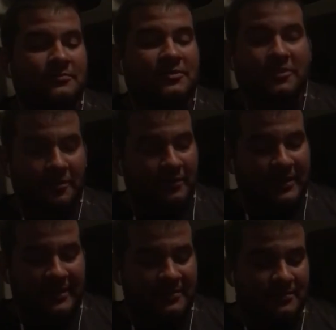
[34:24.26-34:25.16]
Screw
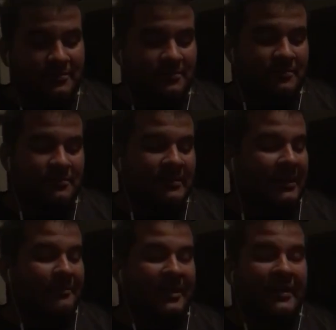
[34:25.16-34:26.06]
that.
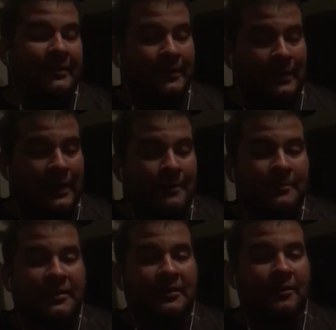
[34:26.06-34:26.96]
That man could have let
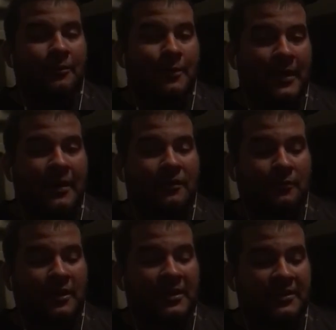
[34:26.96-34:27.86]
me go without a
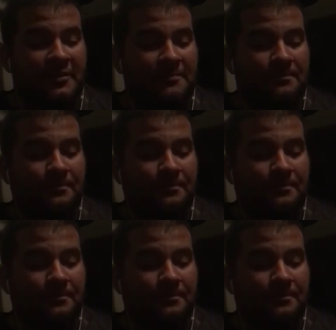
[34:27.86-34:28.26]
write-up.